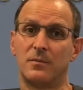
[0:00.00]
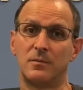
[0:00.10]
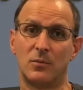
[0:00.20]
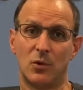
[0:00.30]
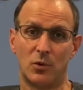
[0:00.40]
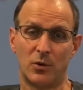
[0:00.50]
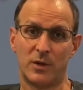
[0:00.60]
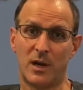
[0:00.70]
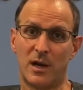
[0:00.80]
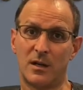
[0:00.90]
early
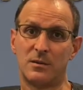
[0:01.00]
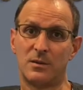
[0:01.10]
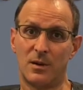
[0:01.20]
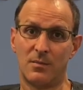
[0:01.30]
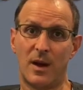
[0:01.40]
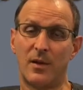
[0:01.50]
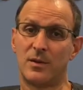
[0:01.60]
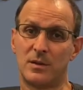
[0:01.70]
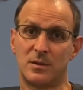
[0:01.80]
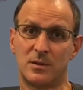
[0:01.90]
on about
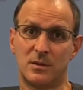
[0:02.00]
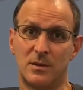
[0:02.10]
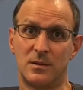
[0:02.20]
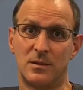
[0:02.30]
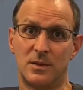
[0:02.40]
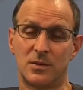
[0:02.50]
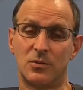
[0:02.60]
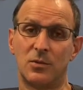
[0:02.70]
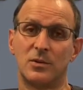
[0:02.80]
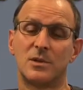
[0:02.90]
these
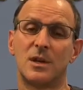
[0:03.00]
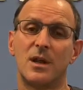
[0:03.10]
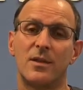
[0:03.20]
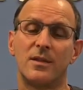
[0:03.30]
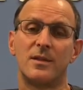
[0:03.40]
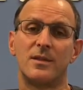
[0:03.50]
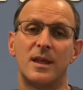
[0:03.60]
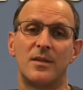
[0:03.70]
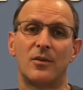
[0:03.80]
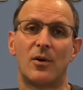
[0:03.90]
disorders, then
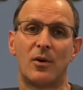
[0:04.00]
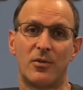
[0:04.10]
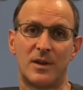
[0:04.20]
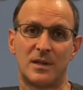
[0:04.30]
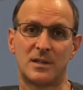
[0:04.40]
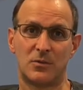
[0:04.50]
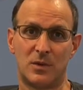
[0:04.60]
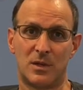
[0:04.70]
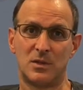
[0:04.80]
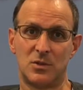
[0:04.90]
there are things that we can
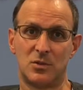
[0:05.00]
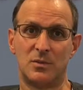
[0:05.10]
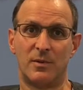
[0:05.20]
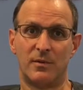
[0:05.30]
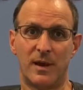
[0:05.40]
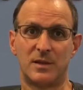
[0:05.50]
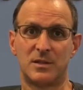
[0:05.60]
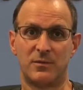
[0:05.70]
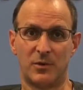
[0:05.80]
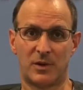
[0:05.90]
do to prevent
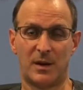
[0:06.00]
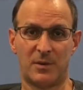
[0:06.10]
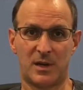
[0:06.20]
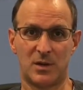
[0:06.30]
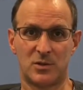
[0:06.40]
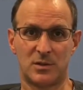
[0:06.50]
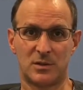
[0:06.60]
severe complications.